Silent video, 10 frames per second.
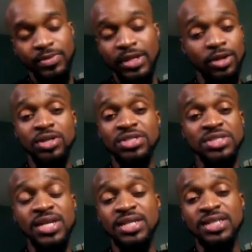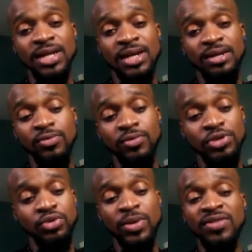it all just takes a lot.
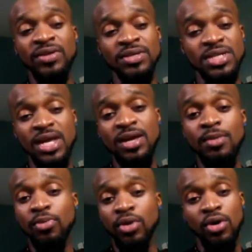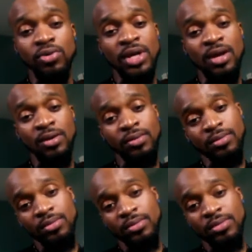Would you rather stay up or go down
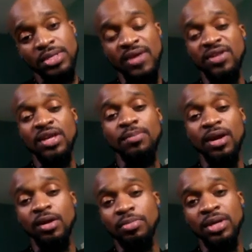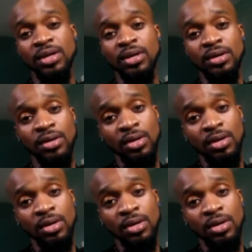to have to get back up again?